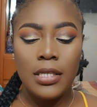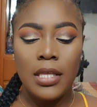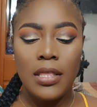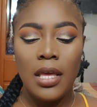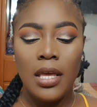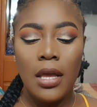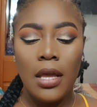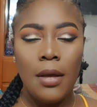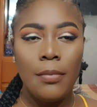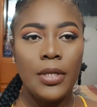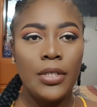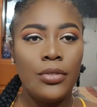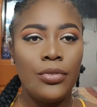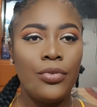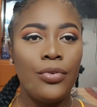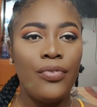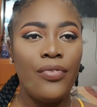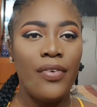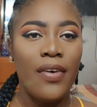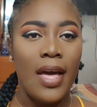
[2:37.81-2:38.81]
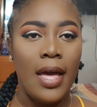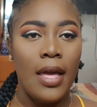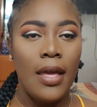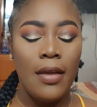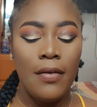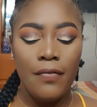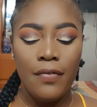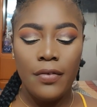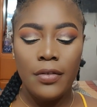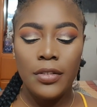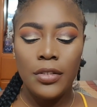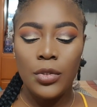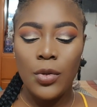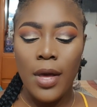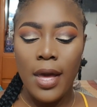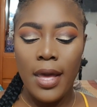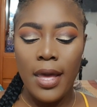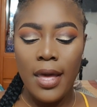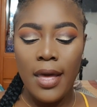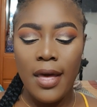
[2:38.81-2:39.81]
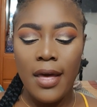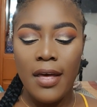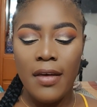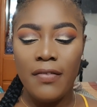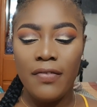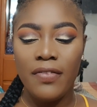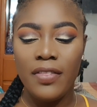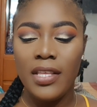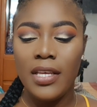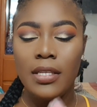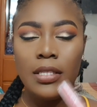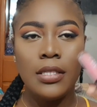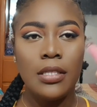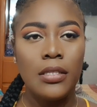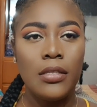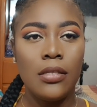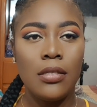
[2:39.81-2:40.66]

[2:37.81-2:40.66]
I think I'm gonna do five. So I have this